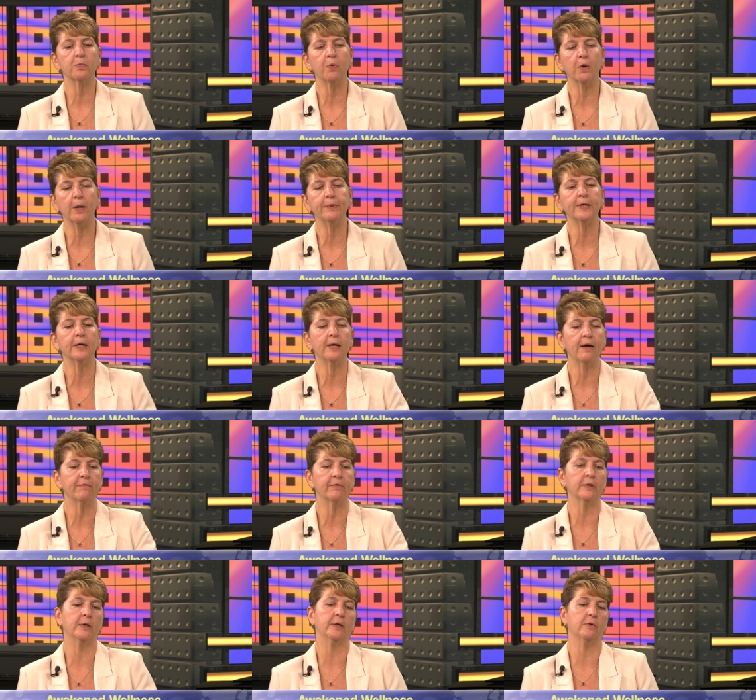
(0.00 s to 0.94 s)
You're probably gonna
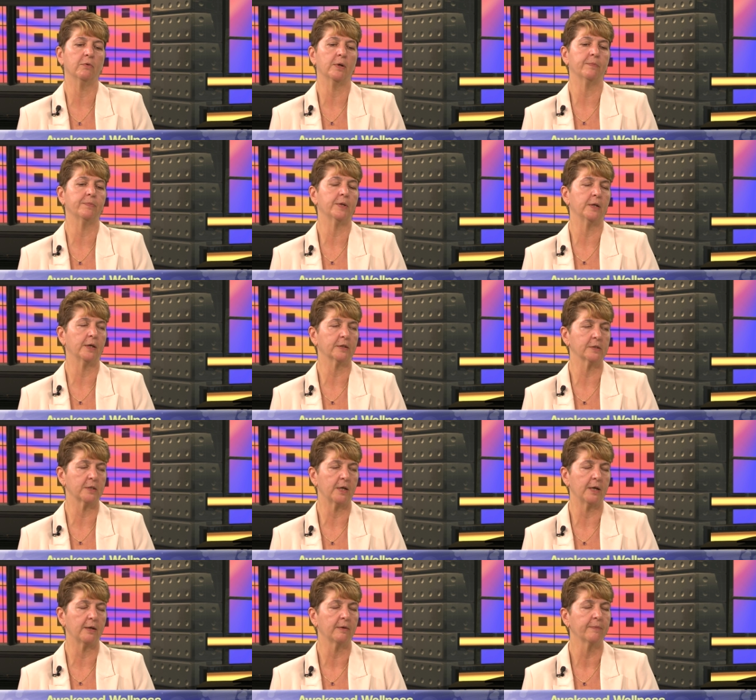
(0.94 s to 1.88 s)
have a leg cramp the next
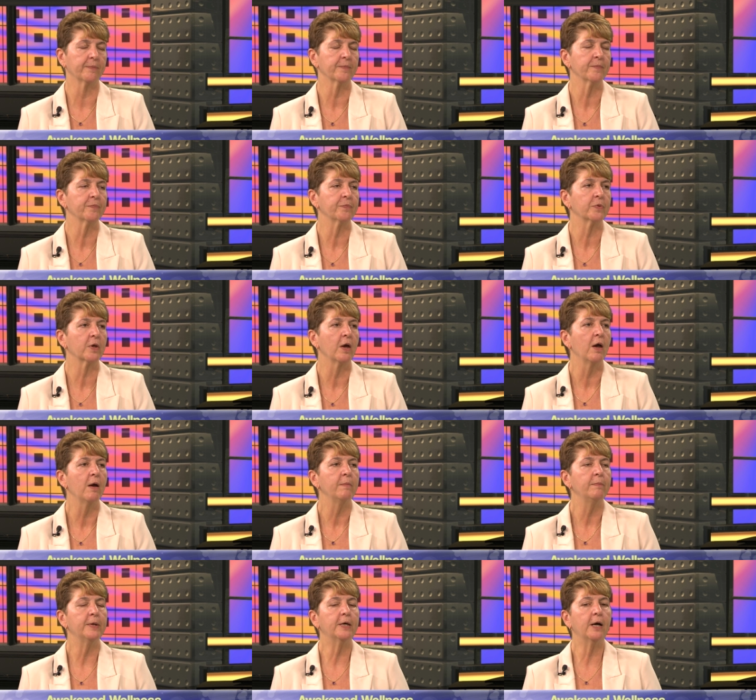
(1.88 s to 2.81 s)
day
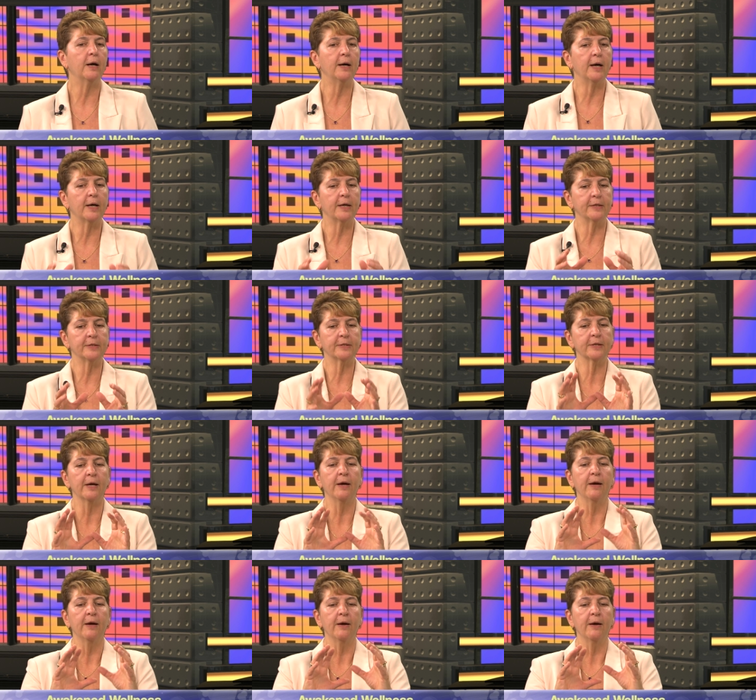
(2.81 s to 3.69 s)
because